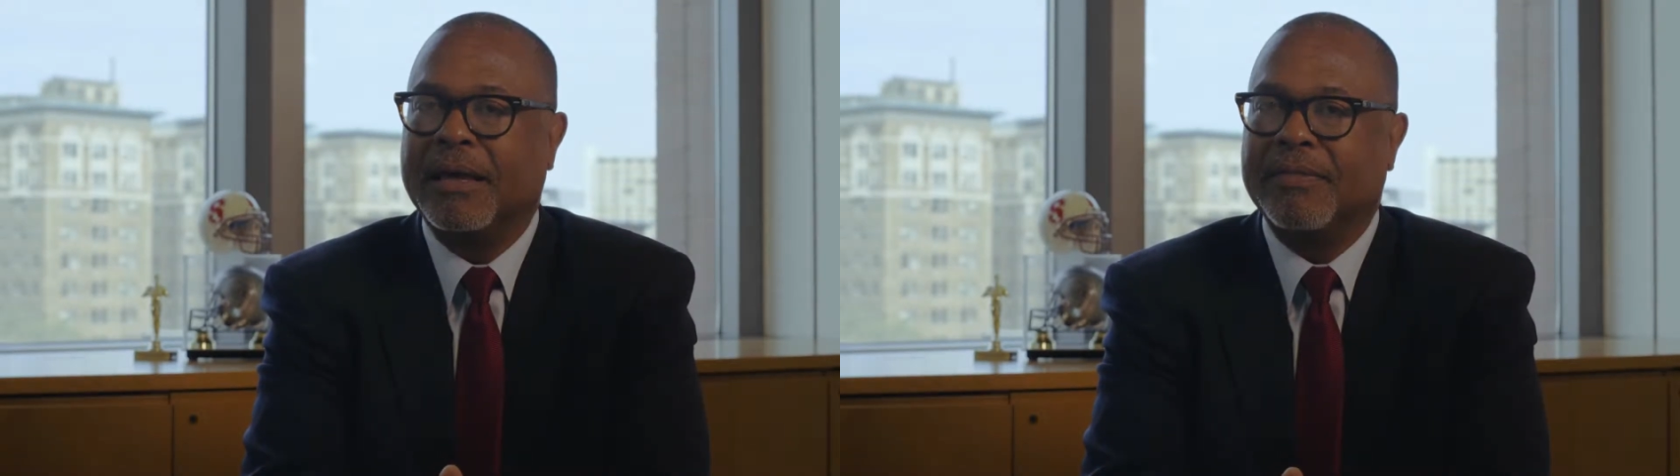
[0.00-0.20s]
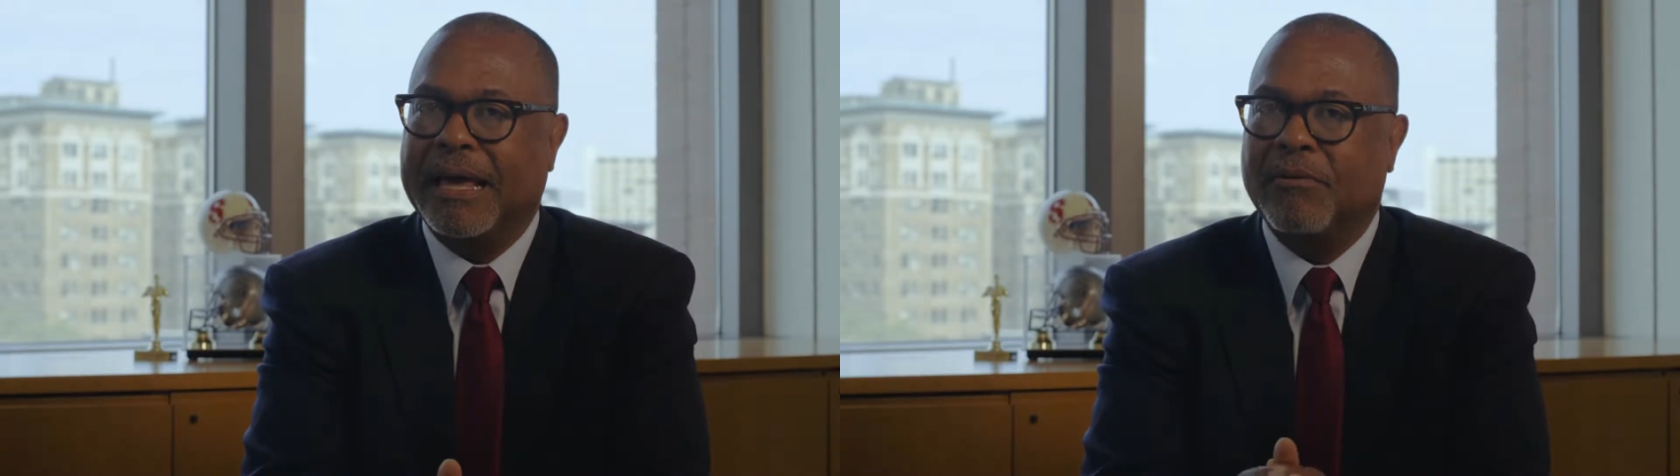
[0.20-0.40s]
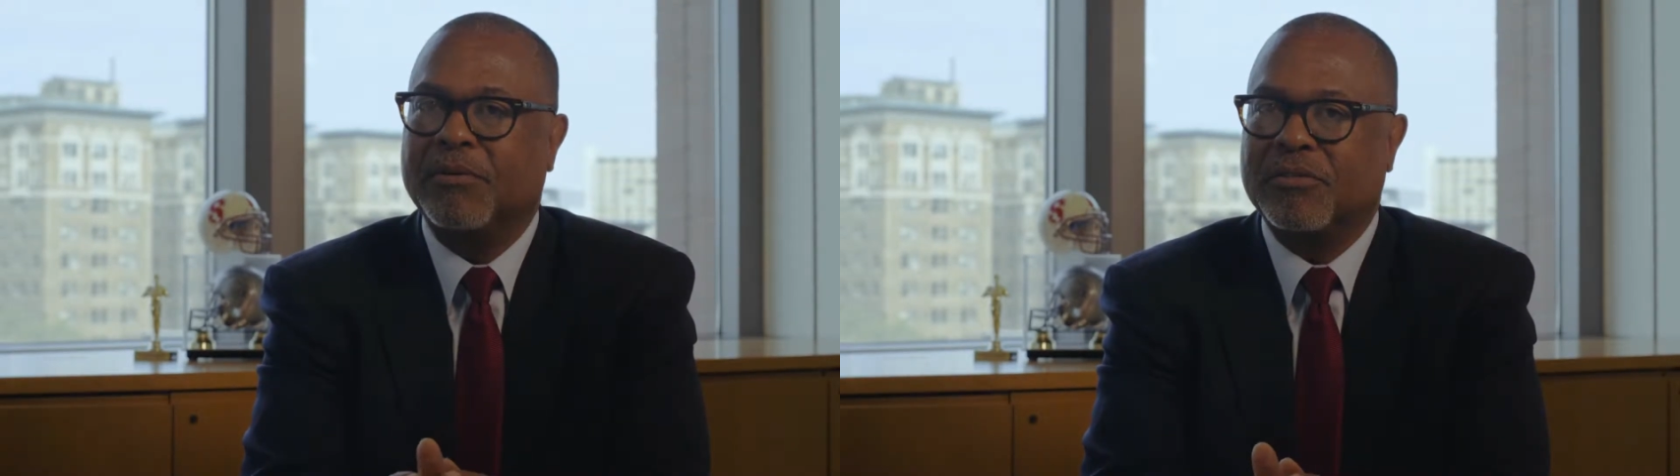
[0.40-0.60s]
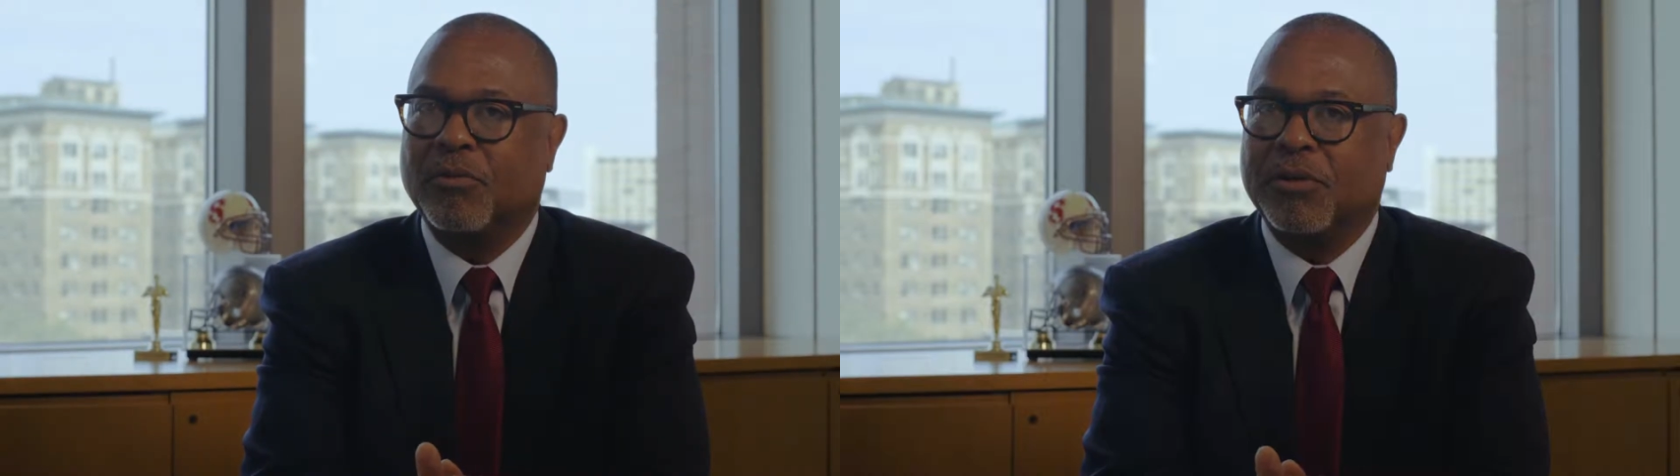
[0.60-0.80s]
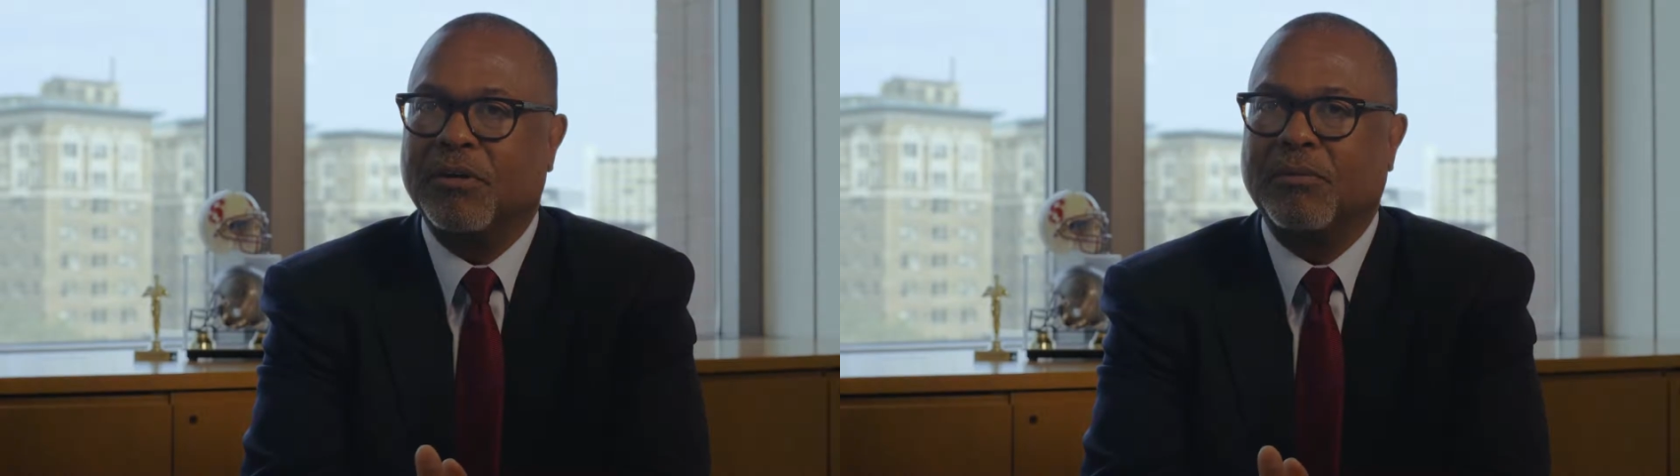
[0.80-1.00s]
that was a
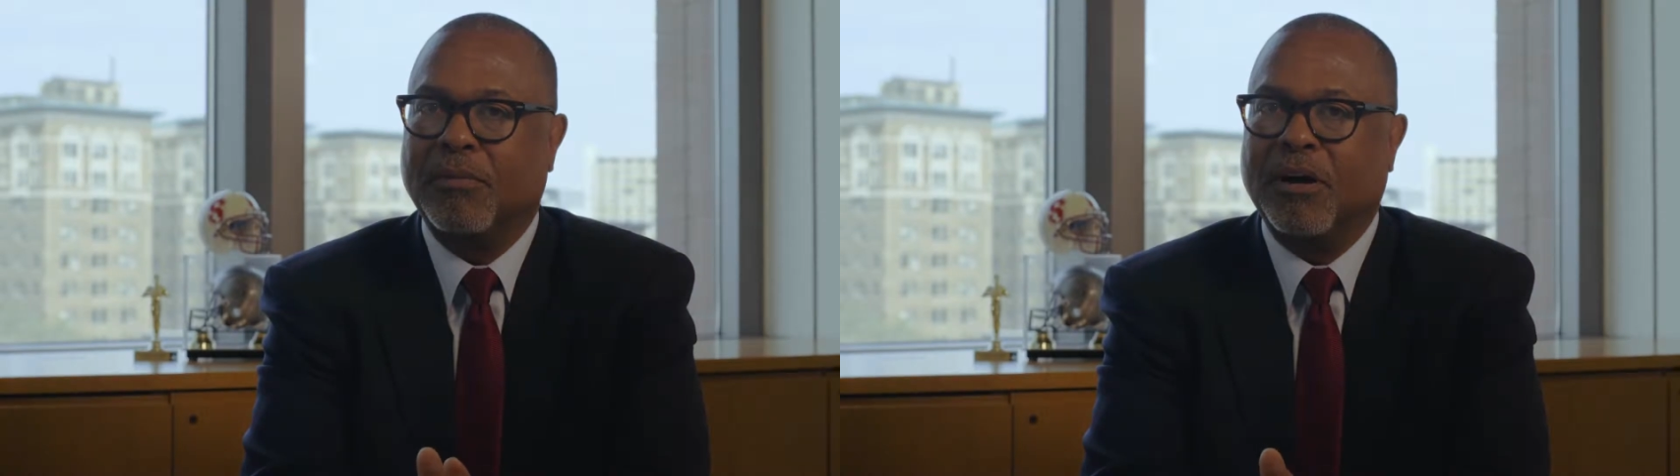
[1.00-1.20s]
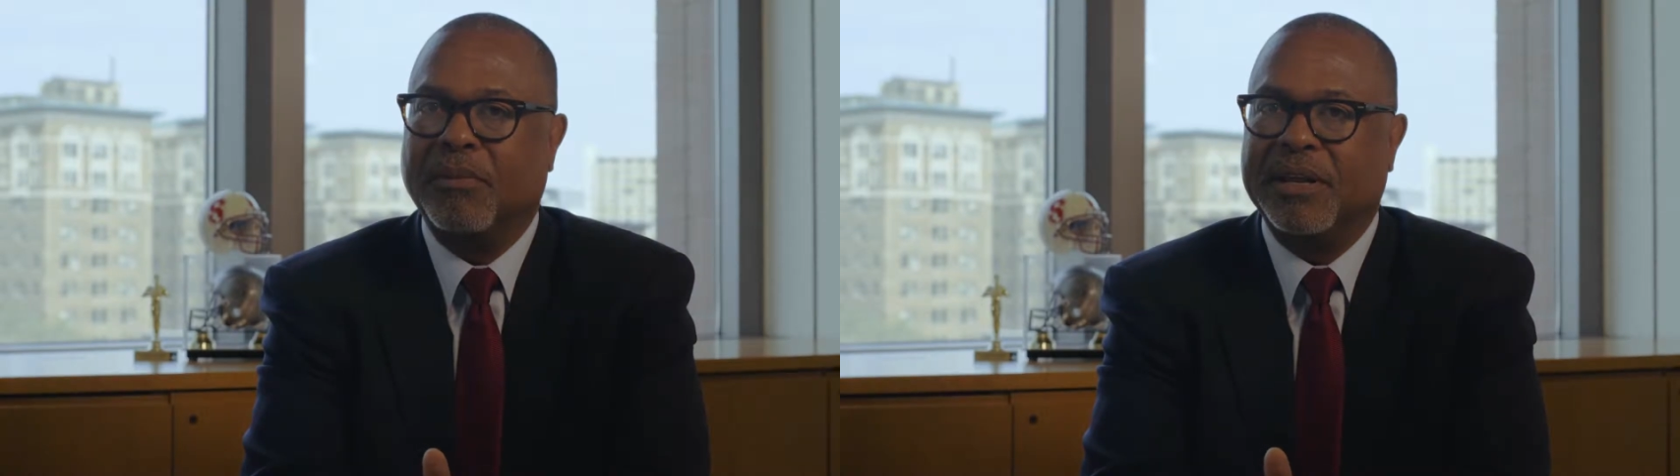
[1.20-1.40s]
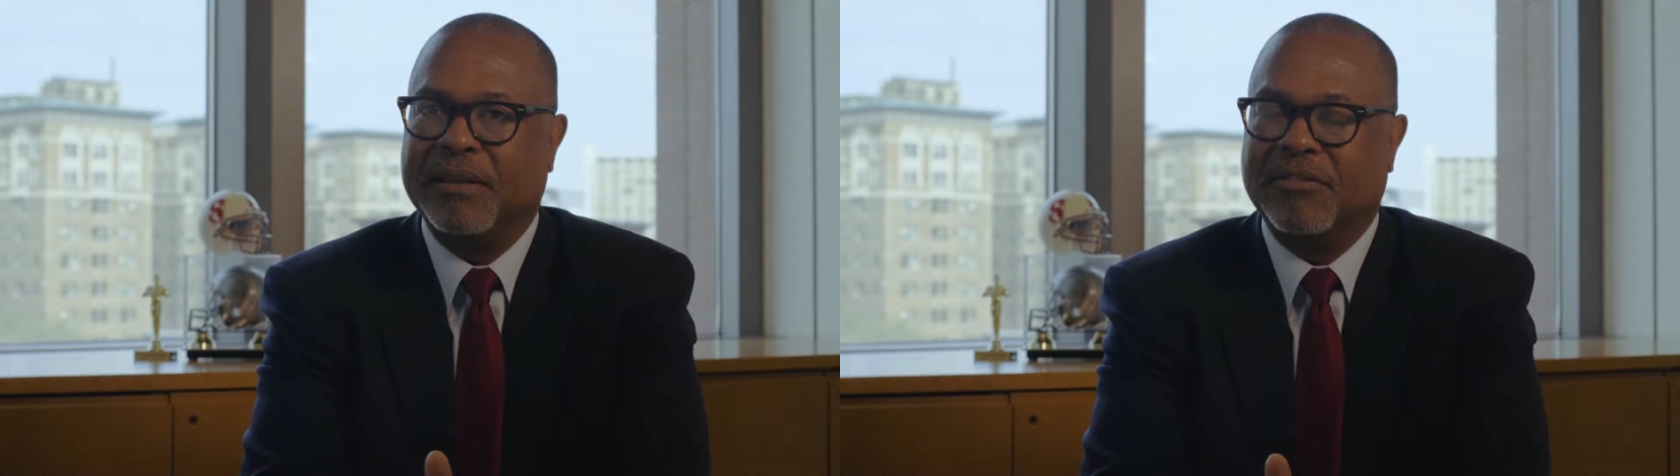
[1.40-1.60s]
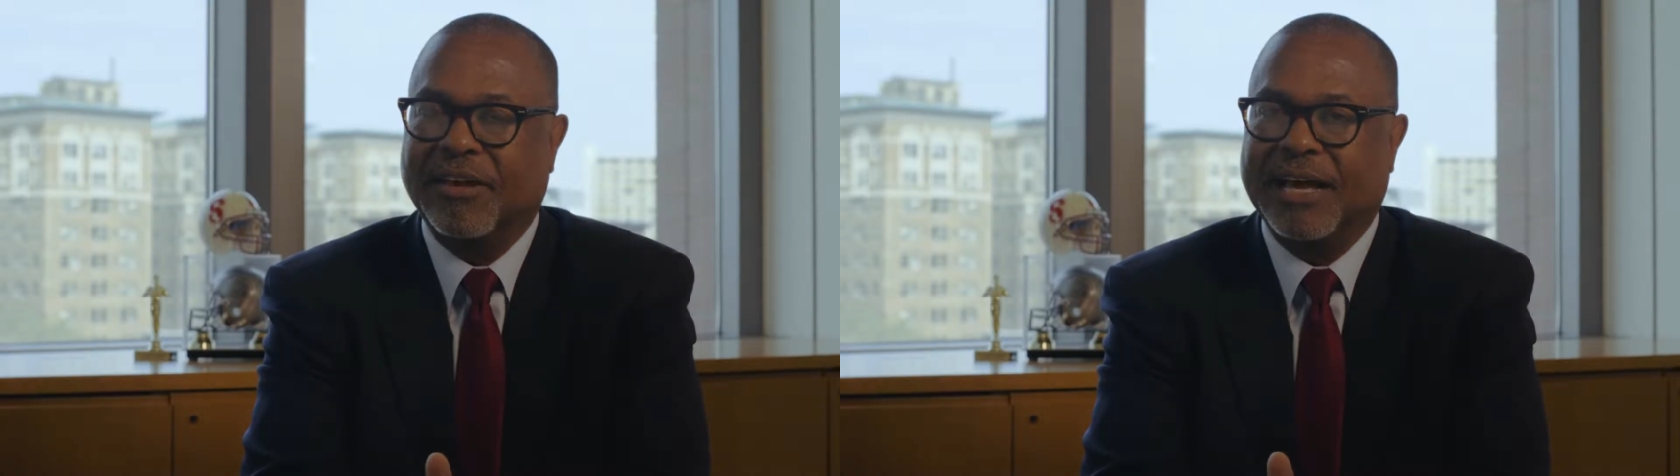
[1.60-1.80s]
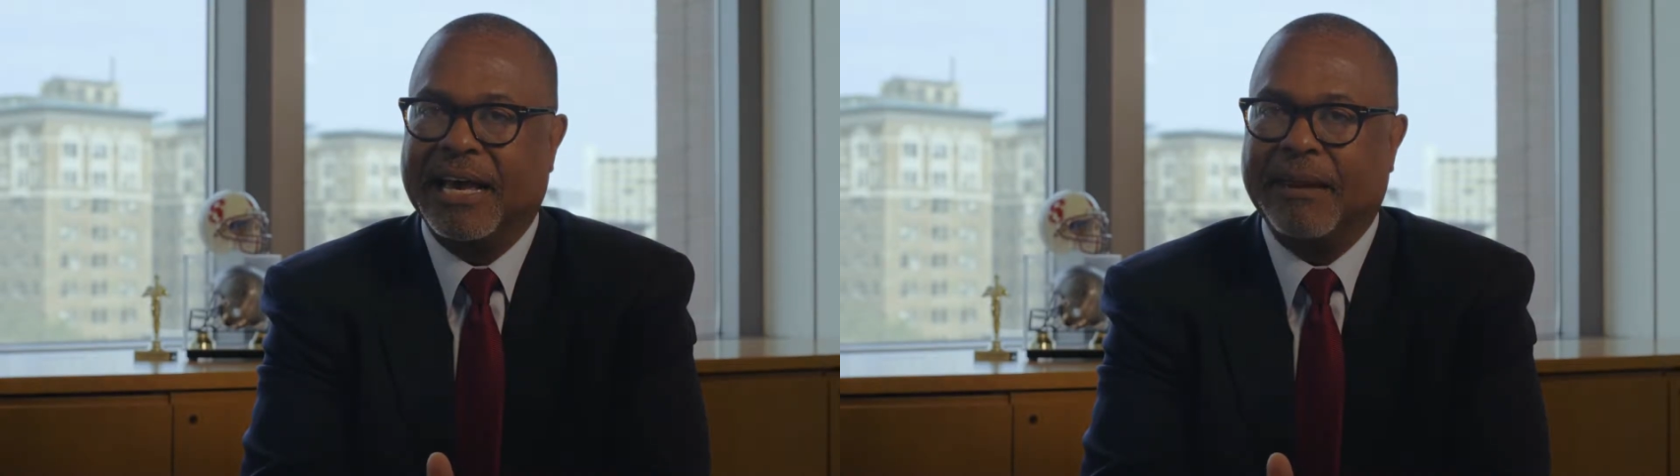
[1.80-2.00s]
real moment in
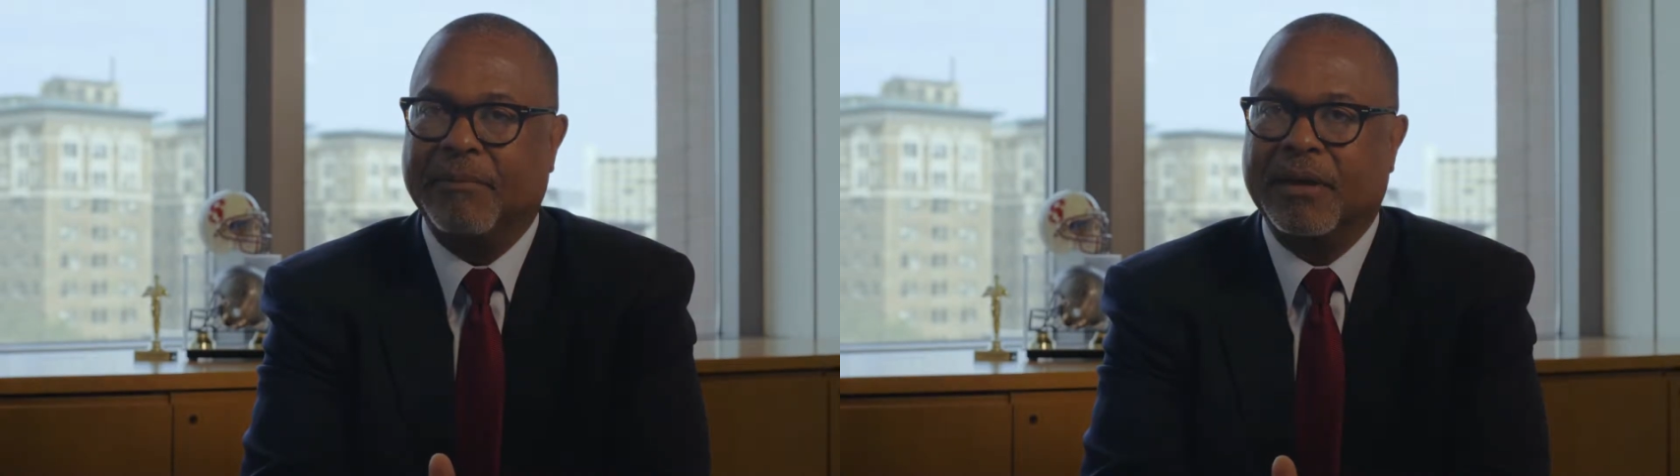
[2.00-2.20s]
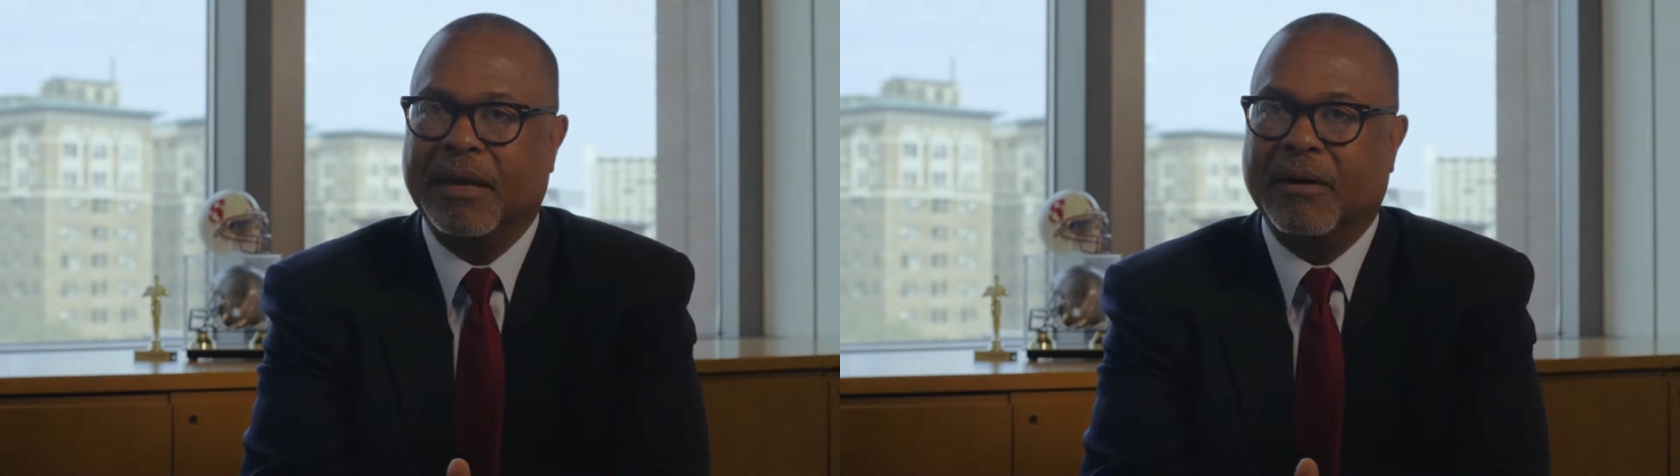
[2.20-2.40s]
time